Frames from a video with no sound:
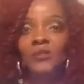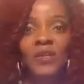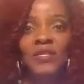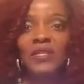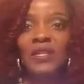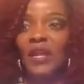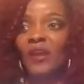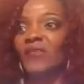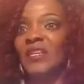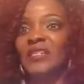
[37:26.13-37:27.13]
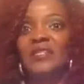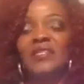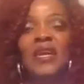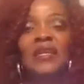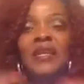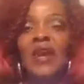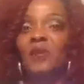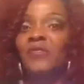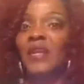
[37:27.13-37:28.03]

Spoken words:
ones there. They stand out.